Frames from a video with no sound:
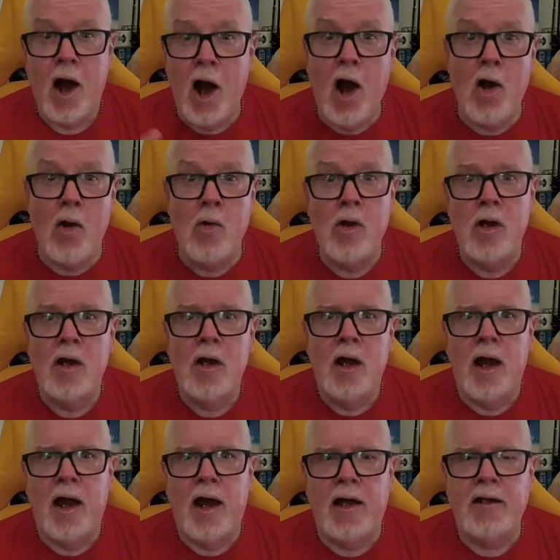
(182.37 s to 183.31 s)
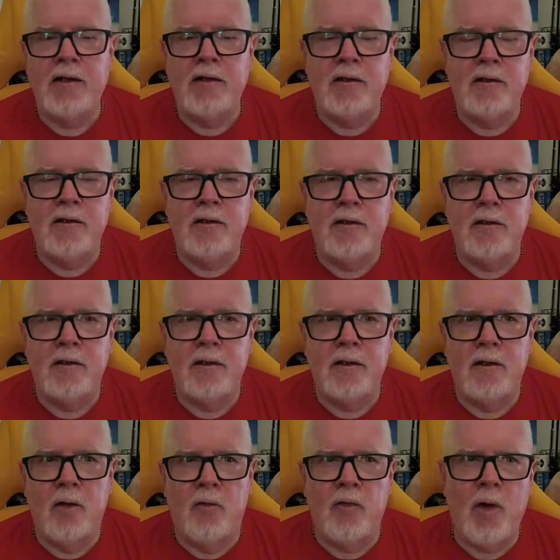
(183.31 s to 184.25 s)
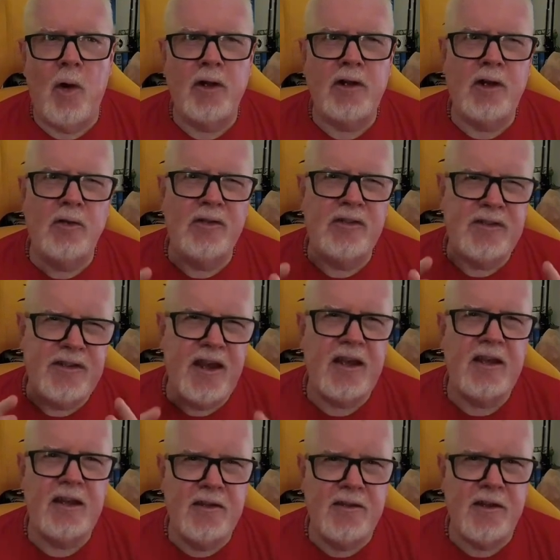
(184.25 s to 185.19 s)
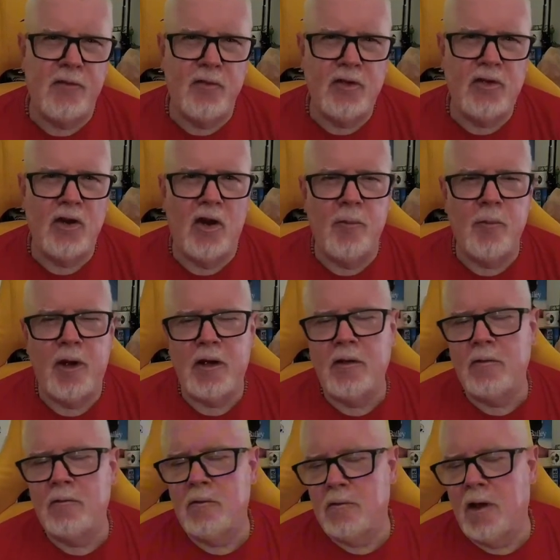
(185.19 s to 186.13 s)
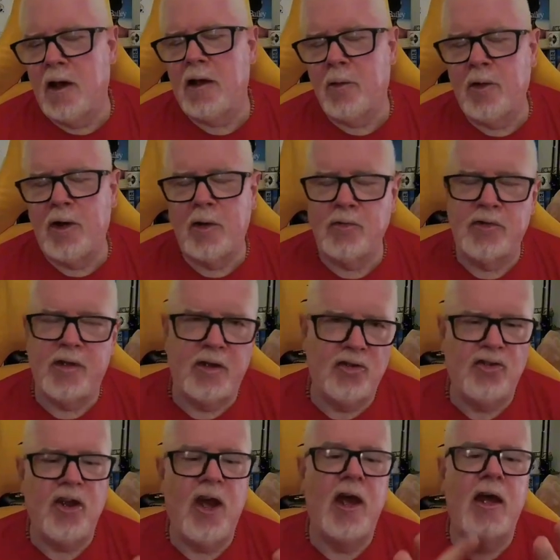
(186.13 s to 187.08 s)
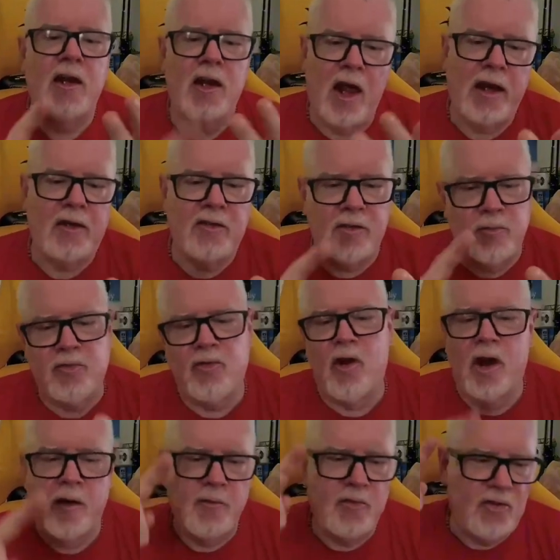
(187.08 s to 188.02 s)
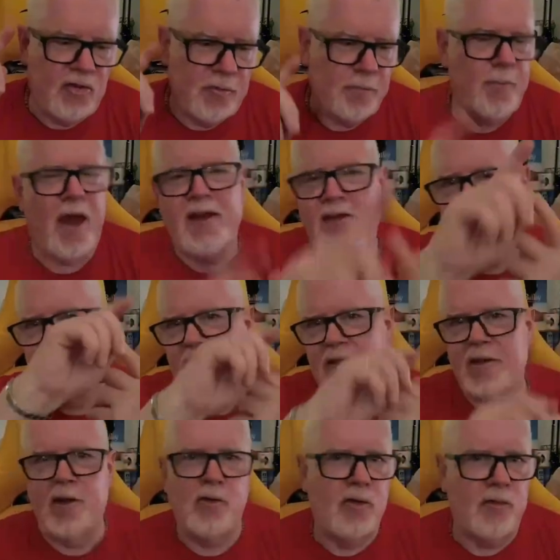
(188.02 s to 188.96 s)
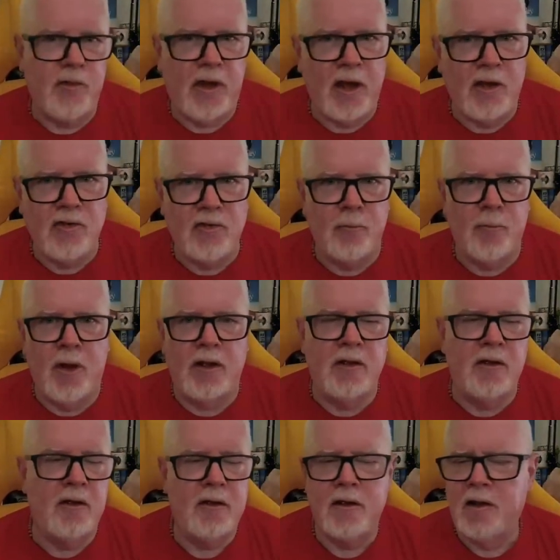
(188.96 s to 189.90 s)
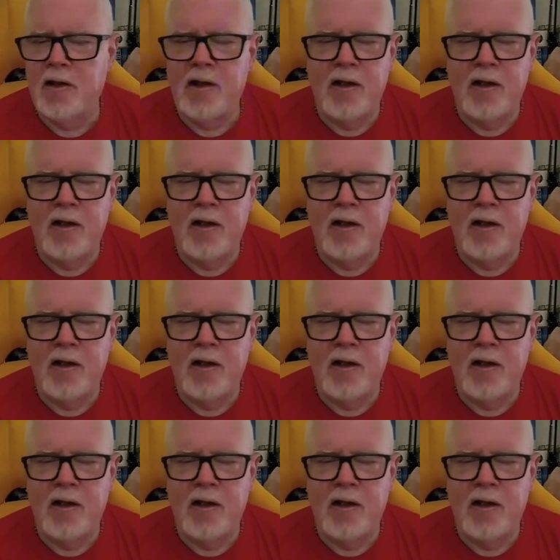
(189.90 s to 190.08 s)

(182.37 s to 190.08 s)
Oh, and although I don't say this every time, I know I don't say share, like, subscribe, smash the notification button.